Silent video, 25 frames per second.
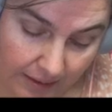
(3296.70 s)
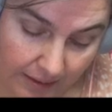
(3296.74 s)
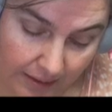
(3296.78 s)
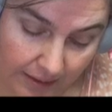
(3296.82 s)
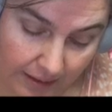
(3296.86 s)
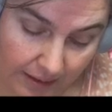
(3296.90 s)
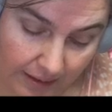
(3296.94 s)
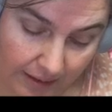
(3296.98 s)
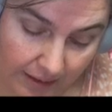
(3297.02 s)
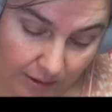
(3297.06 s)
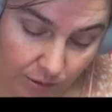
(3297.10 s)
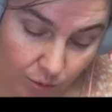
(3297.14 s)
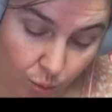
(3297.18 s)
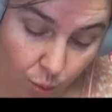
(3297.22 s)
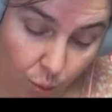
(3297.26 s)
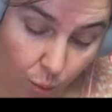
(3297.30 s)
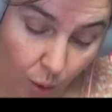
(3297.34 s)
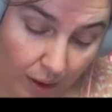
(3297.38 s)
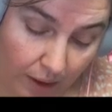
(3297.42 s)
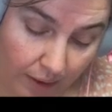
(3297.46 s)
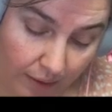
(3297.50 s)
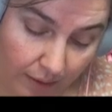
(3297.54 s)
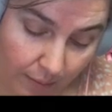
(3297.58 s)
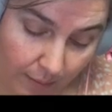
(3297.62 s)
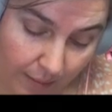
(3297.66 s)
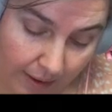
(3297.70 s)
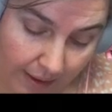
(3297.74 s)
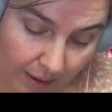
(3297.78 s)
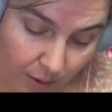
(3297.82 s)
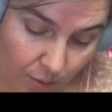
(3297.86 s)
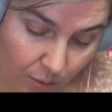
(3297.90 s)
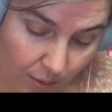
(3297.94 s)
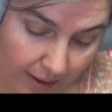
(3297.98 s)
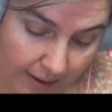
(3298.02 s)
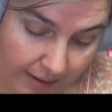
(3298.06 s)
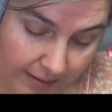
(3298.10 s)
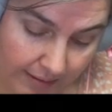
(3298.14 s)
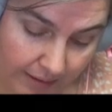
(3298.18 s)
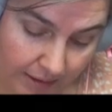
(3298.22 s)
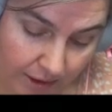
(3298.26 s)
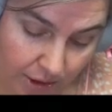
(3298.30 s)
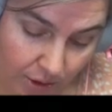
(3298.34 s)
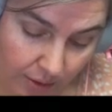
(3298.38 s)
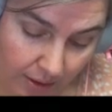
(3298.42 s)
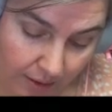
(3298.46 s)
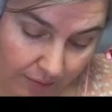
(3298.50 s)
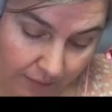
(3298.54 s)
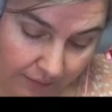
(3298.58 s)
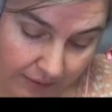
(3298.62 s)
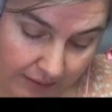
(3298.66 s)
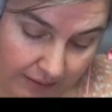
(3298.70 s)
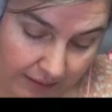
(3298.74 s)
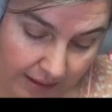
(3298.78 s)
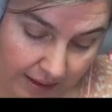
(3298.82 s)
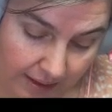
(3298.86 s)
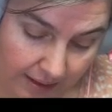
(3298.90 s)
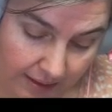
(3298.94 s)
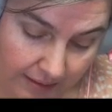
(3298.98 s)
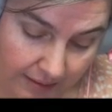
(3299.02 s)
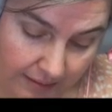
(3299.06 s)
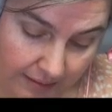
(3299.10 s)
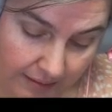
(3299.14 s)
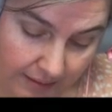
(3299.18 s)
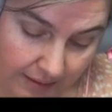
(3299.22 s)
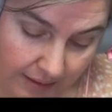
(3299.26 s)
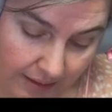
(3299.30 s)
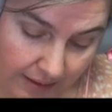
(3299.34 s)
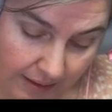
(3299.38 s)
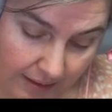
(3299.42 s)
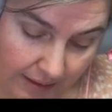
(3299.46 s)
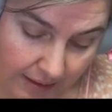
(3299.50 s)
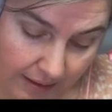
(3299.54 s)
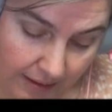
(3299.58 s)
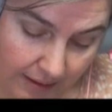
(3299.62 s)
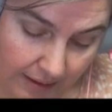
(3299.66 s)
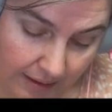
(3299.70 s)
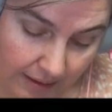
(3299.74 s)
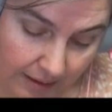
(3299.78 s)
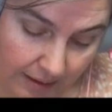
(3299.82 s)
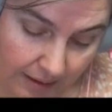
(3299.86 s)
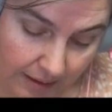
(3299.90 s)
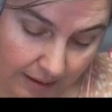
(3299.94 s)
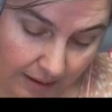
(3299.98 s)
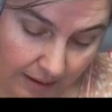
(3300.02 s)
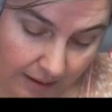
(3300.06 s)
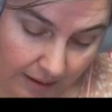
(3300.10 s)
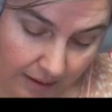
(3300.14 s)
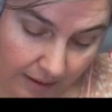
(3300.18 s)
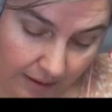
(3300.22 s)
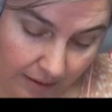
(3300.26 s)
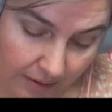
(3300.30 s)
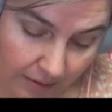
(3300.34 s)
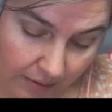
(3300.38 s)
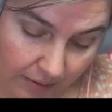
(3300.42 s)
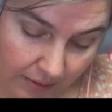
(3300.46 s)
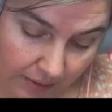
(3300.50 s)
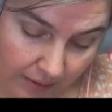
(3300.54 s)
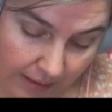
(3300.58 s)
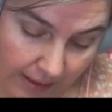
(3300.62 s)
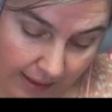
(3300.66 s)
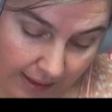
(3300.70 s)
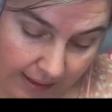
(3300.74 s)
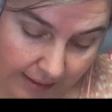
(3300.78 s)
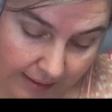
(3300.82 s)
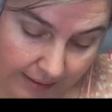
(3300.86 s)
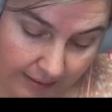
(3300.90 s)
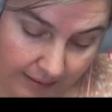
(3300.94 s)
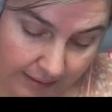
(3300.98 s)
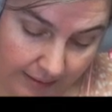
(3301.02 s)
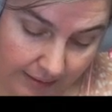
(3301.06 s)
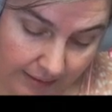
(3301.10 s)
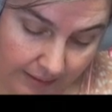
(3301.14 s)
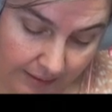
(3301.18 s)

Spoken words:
is one of the main ways that you emphasize the light.